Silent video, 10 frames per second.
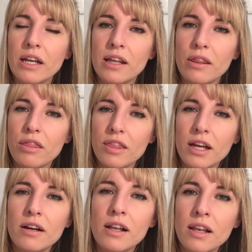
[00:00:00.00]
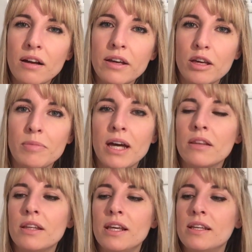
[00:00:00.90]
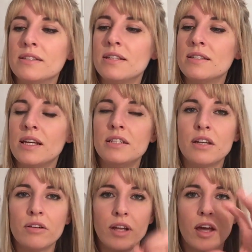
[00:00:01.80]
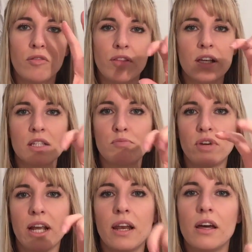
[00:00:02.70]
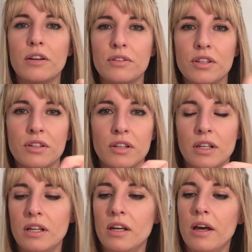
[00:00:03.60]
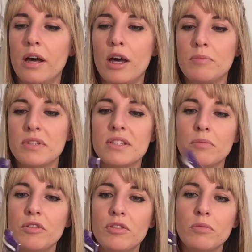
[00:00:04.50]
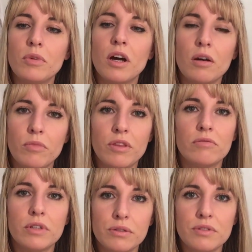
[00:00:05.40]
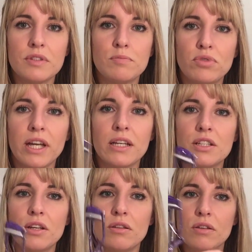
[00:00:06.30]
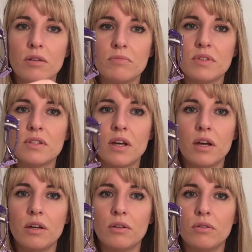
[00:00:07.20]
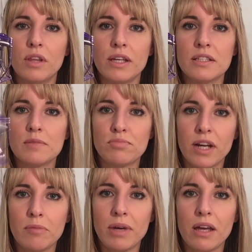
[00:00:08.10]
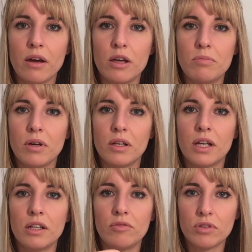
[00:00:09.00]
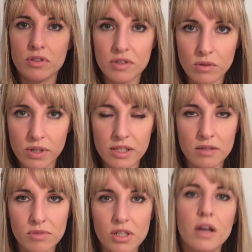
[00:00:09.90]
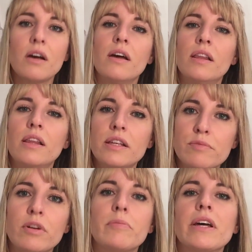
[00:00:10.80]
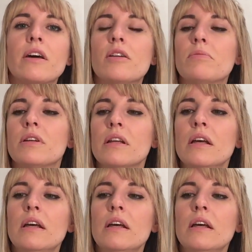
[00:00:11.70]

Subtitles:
Now the thing I like about these is they don't have that spring load. Some of them come with a real spring to them, so they spring back open and you've got to squeeze them shut and then they spring back open.